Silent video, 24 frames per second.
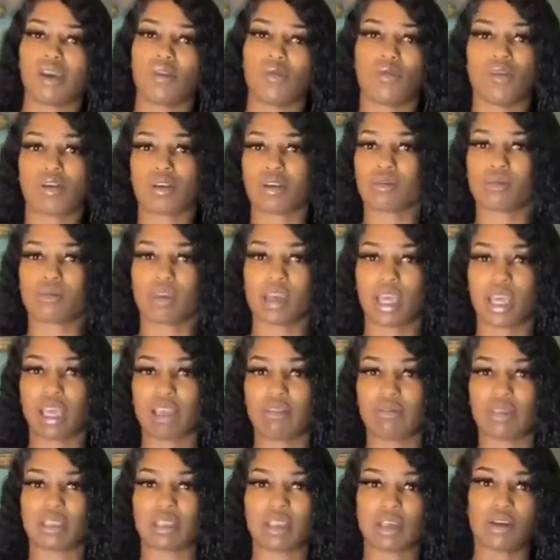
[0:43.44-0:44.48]
water wave
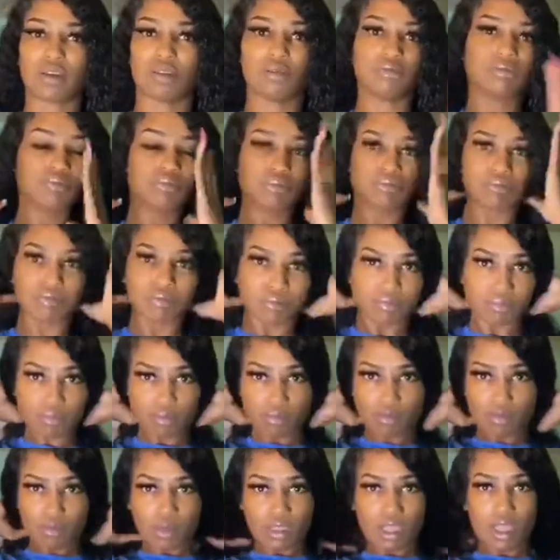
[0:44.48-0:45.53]
so
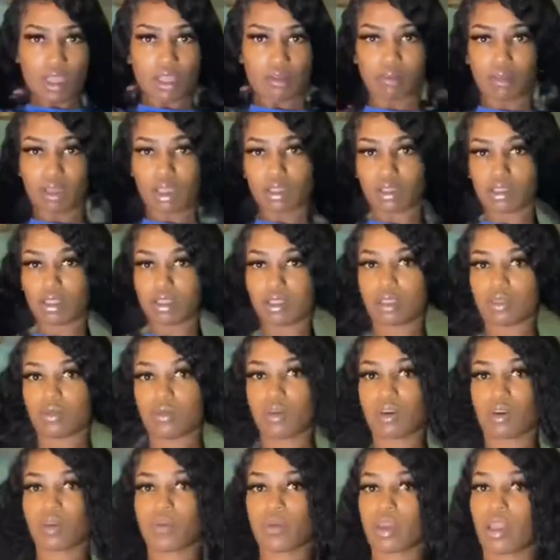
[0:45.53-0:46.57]
I'm guessing it's a
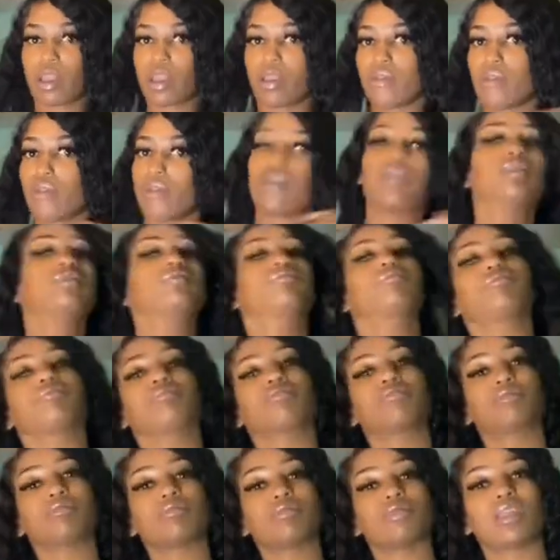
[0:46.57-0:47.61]
water wave
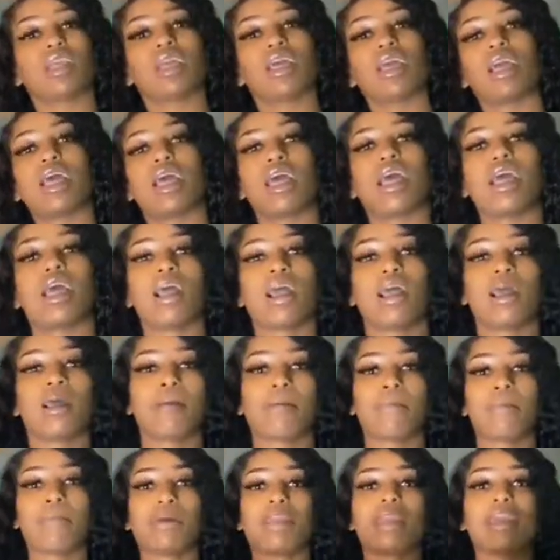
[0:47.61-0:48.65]

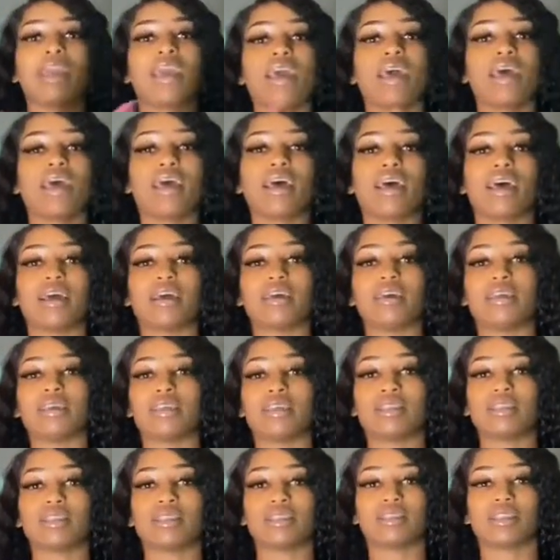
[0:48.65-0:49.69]
but yeah
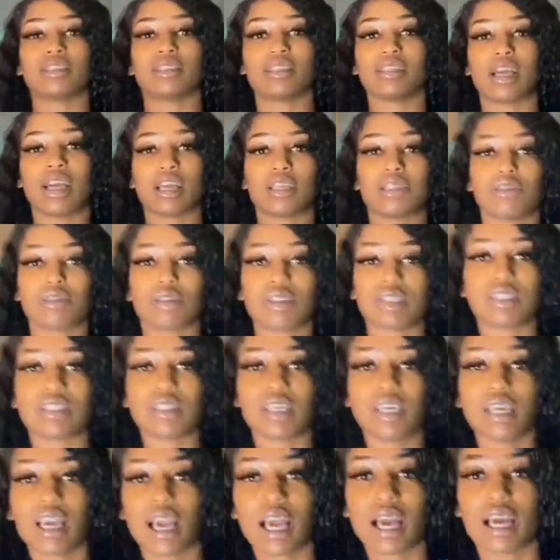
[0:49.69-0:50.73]
as you can
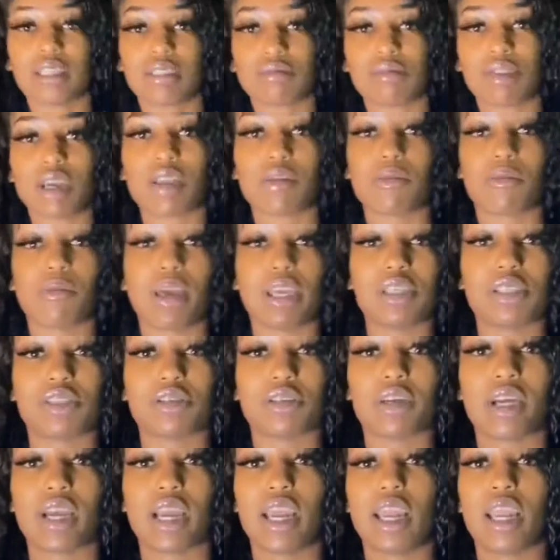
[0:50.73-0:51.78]
see guys i'm trying to waist
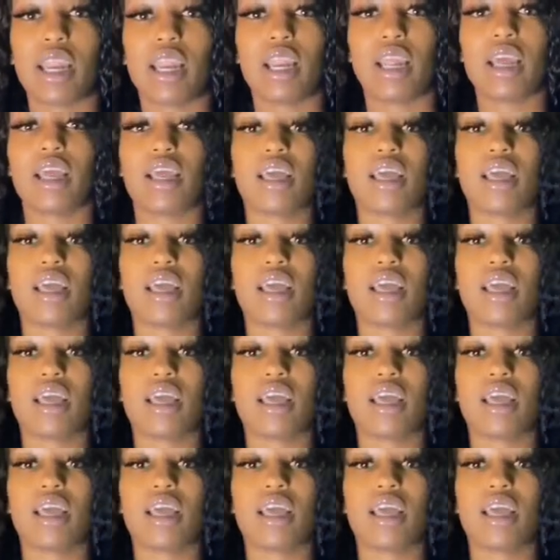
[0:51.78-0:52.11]
train